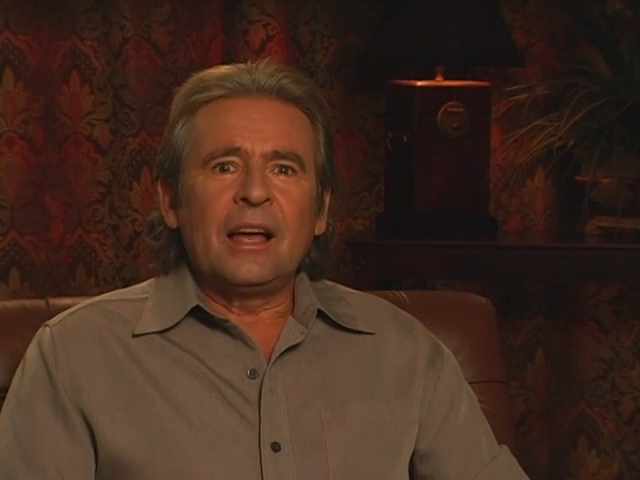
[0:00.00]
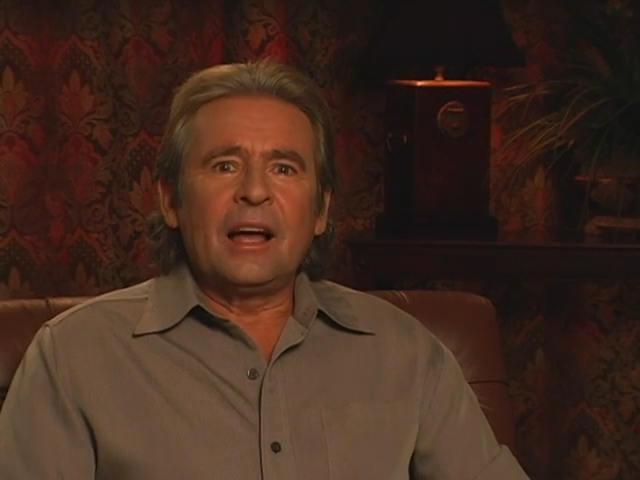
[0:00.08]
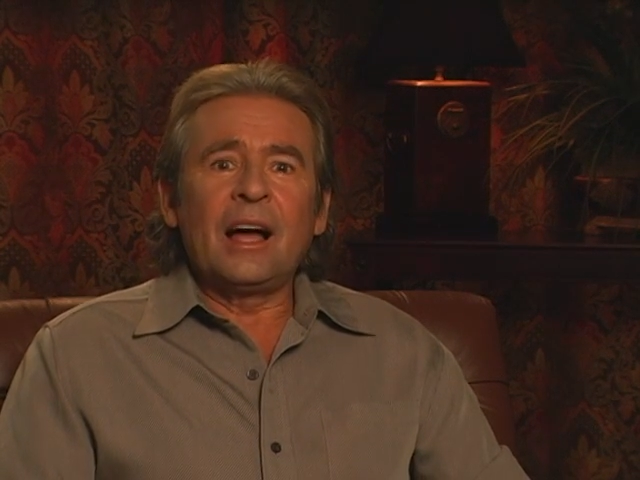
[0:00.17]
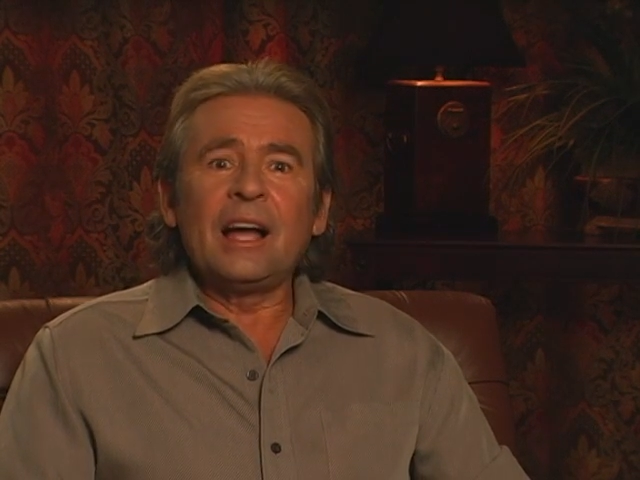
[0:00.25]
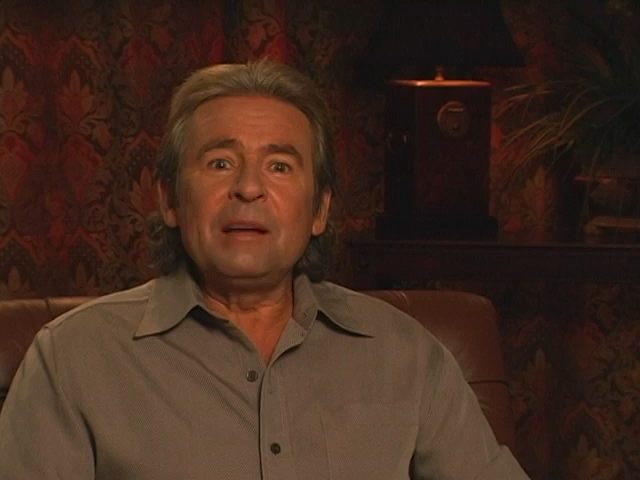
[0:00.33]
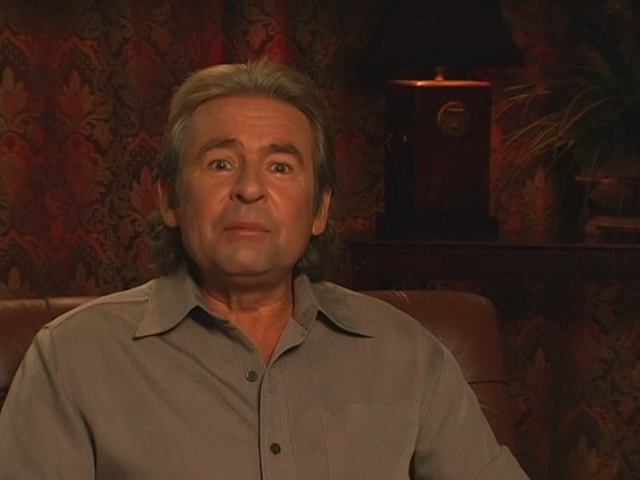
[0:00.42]

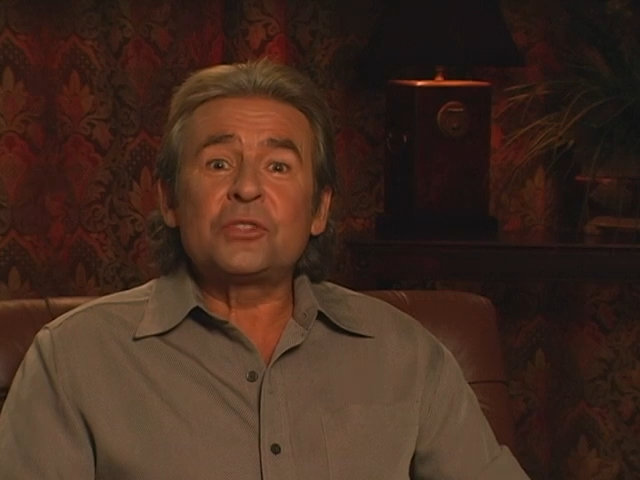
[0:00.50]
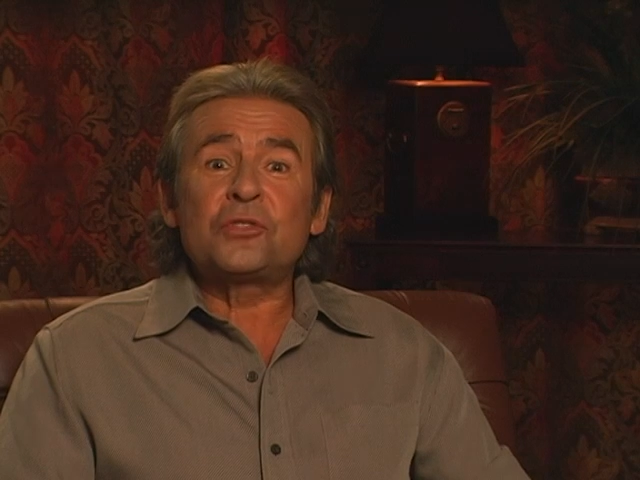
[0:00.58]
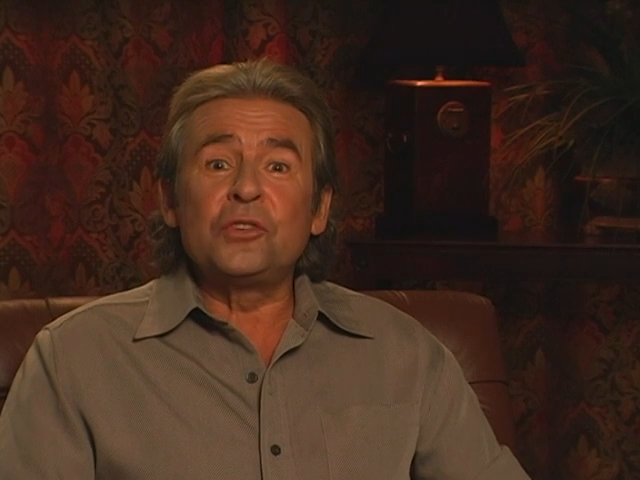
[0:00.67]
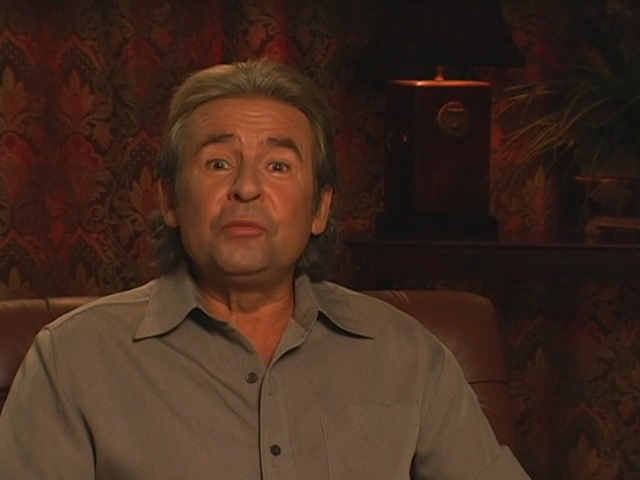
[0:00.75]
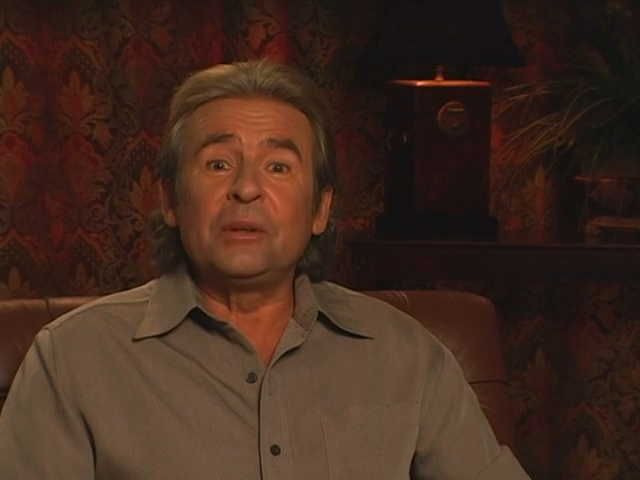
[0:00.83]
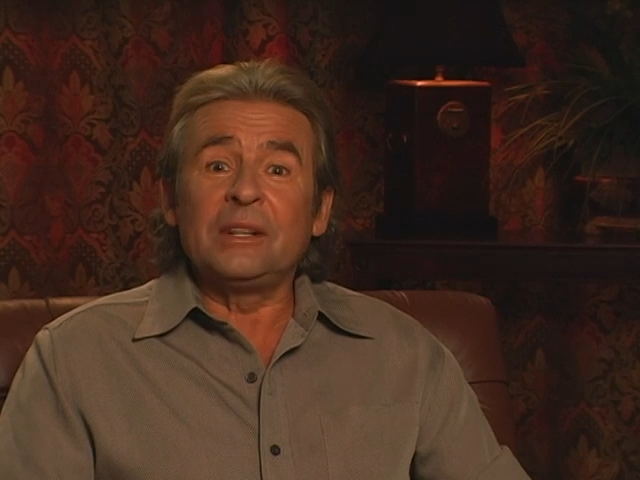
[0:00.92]
I am a
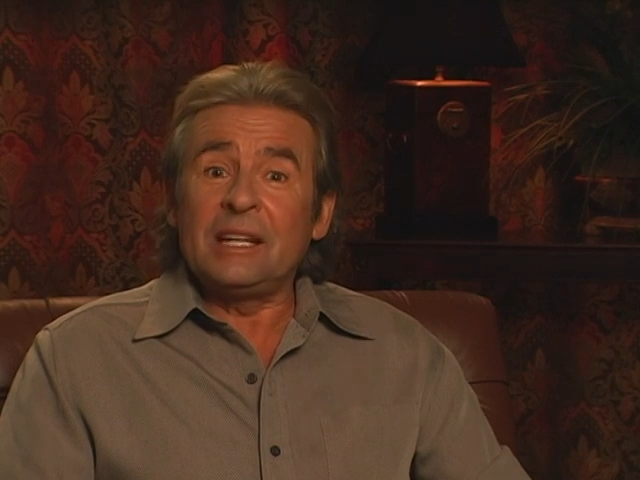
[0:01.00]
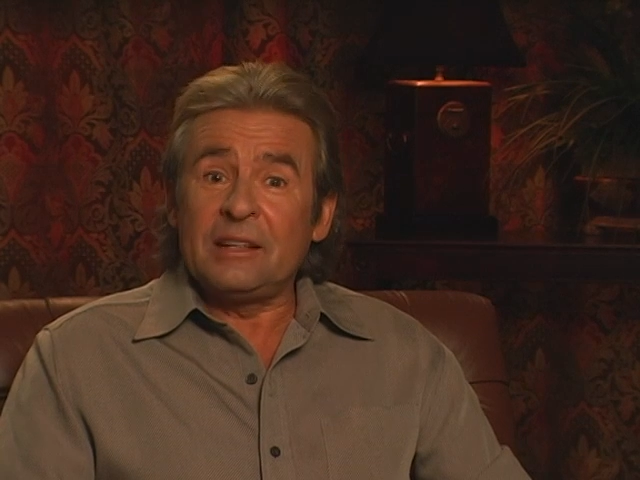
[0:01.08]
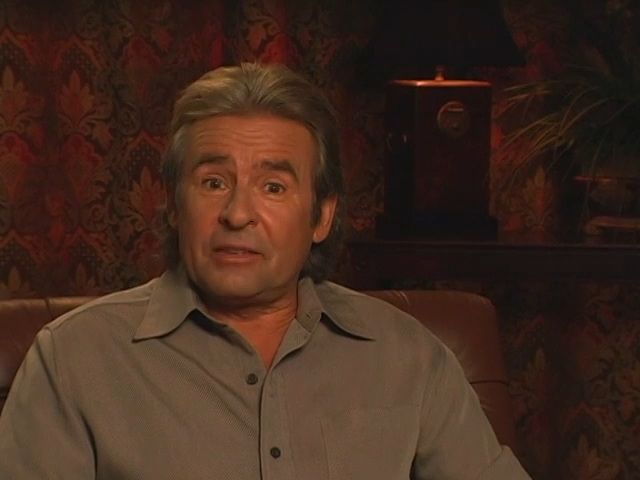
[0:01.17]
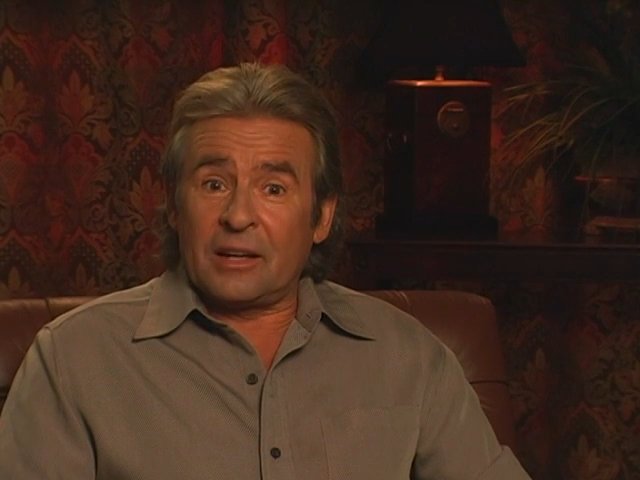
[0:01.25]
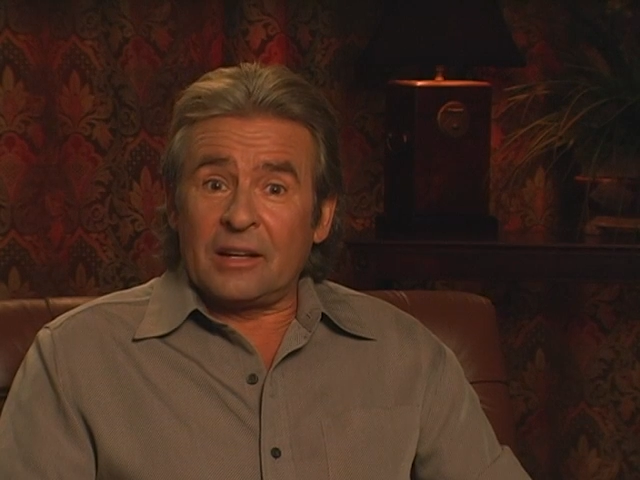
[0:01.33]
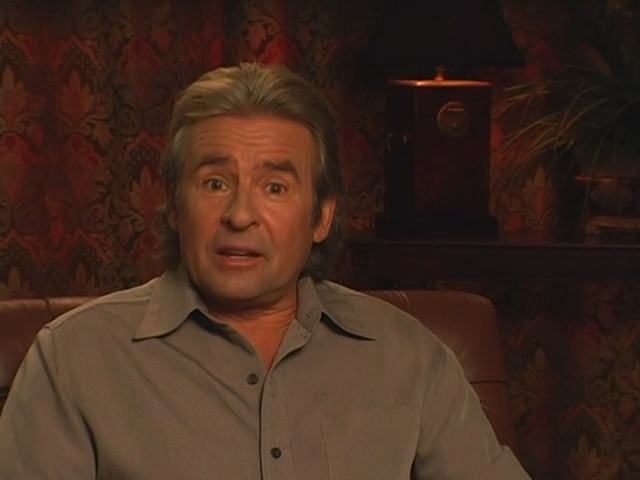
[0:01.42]
true
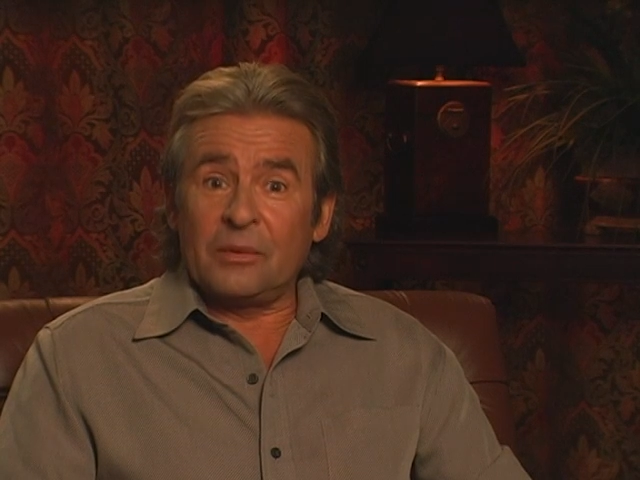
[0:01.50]
believer